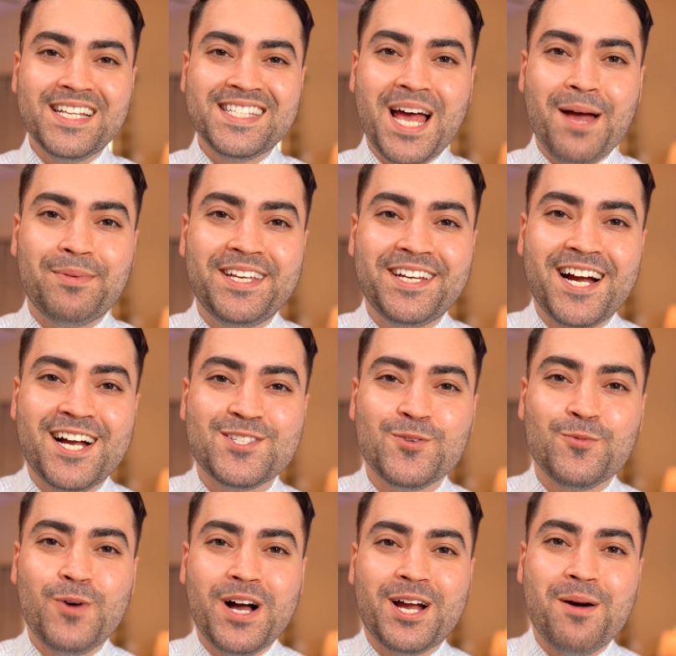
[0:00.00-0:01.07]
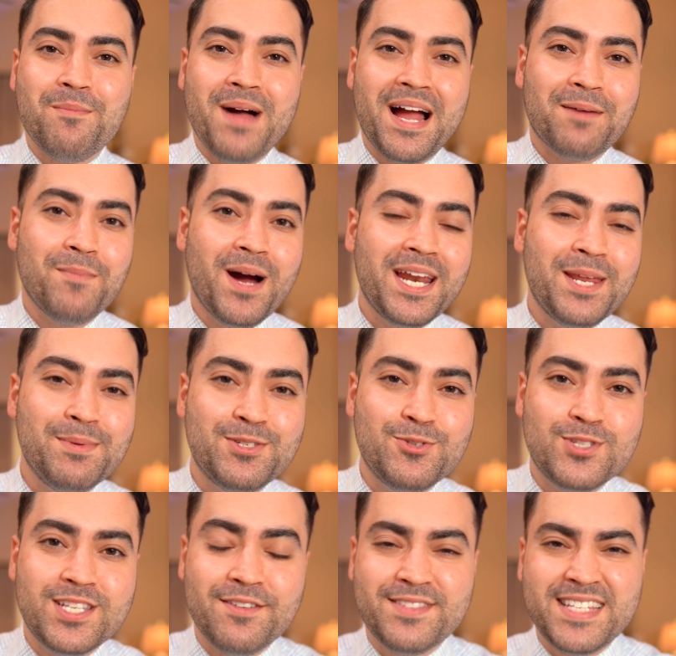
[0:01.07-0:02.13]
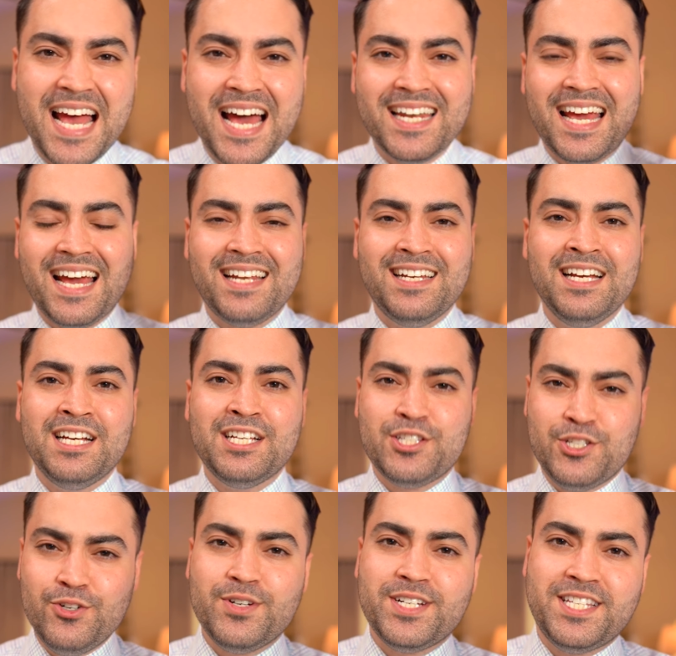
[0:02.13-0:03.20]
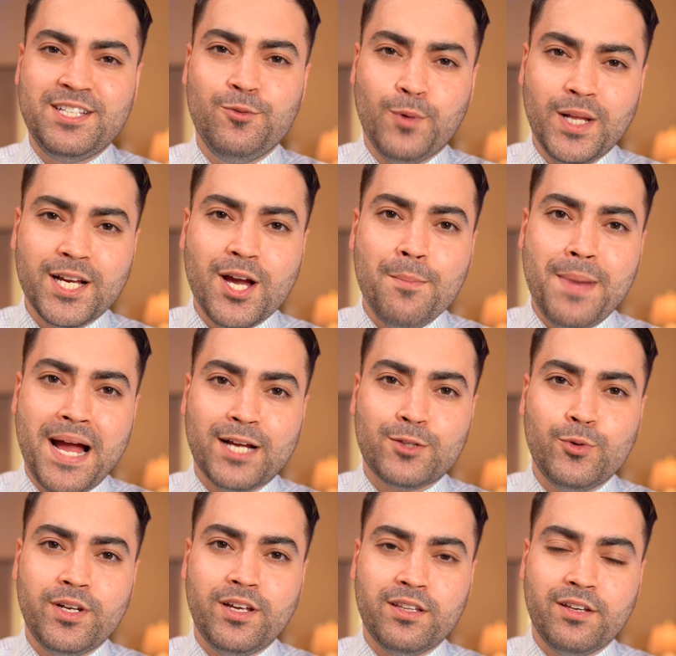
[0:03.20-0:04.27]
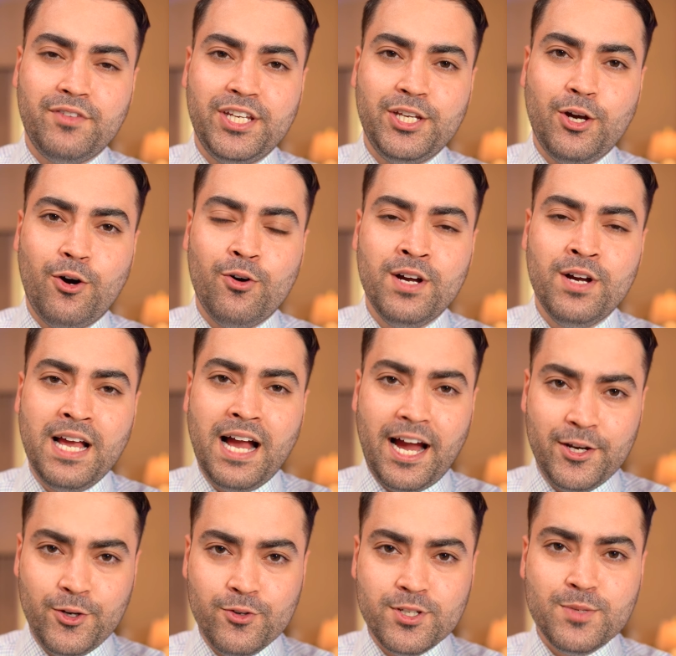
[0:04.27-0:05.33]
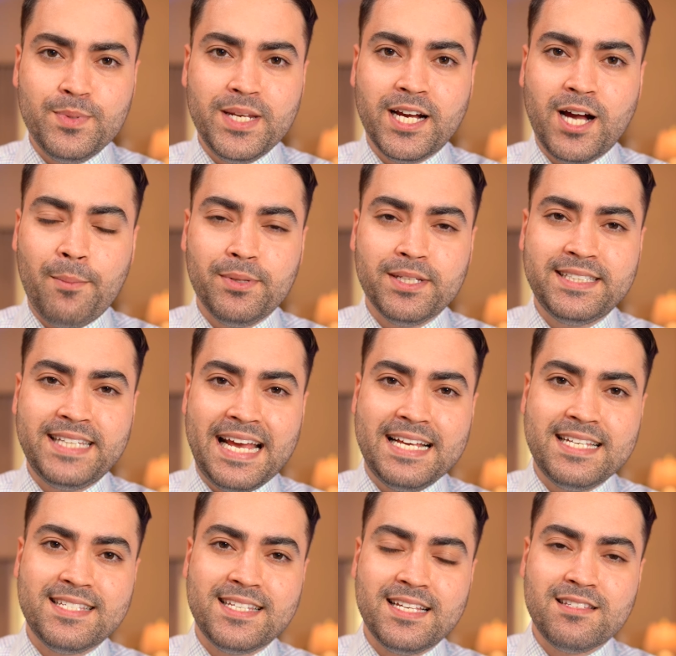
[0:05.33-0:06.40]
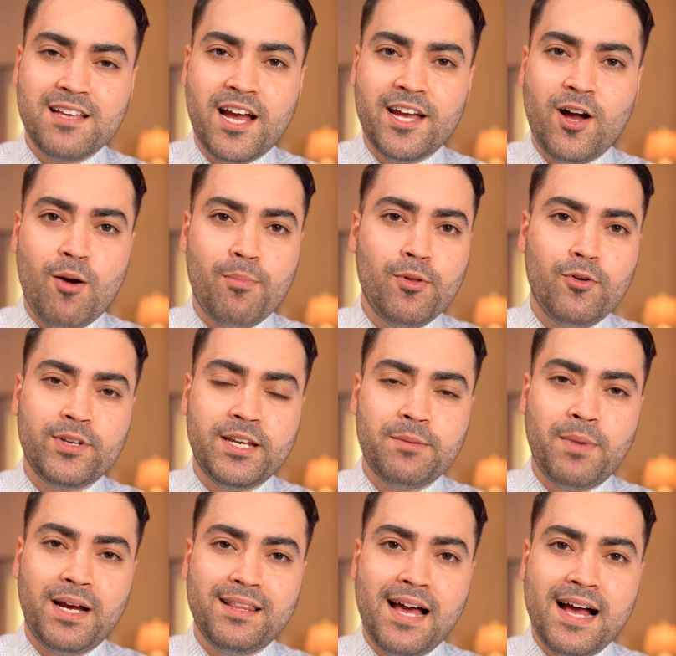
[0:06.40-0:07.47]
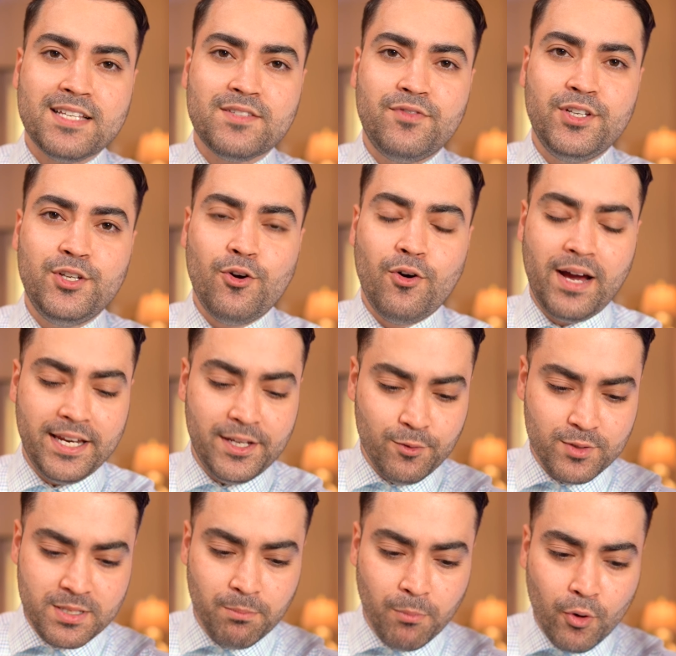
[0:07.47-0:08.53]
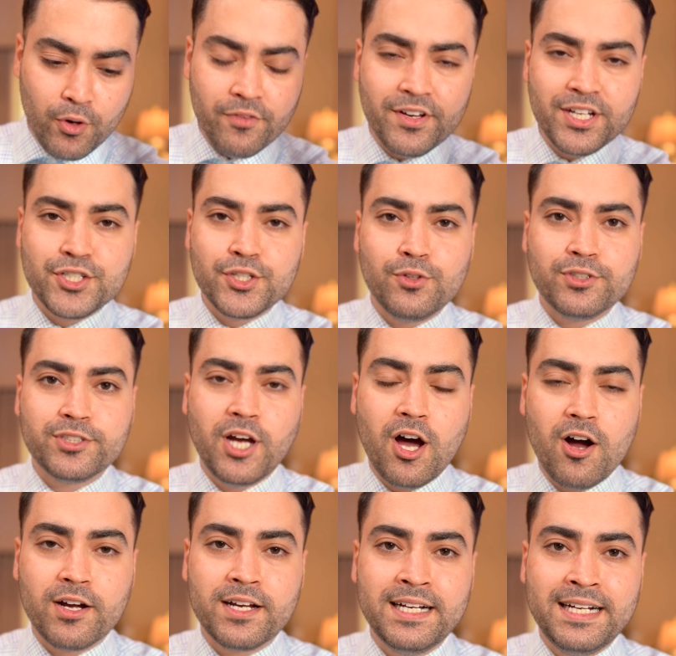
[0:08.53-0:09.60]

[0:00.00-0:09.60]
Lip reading: happening, guys? Welcome back. My name is Yousef and seriously, welcome back to another video. I know it's been a couple of days since I uploaded my last video, and it was a motivational talk